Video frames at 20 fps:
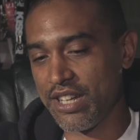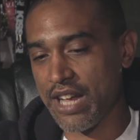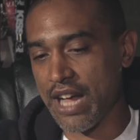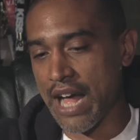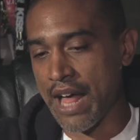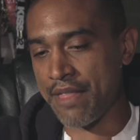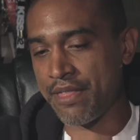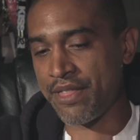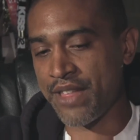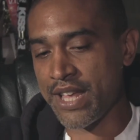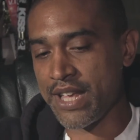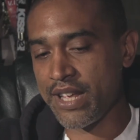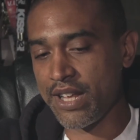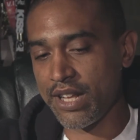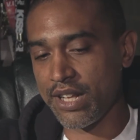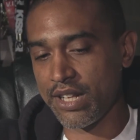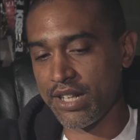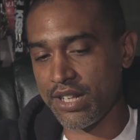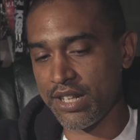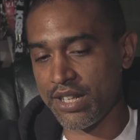I think,
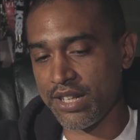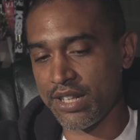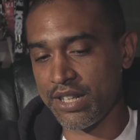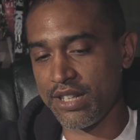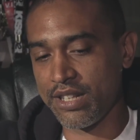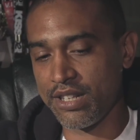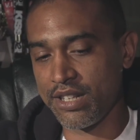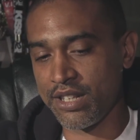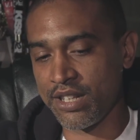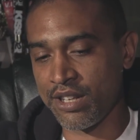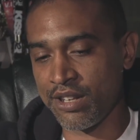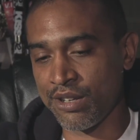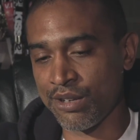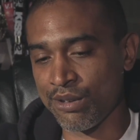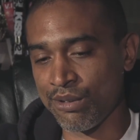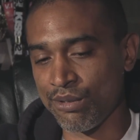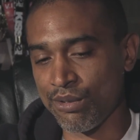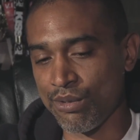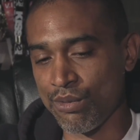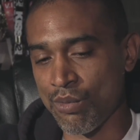You know,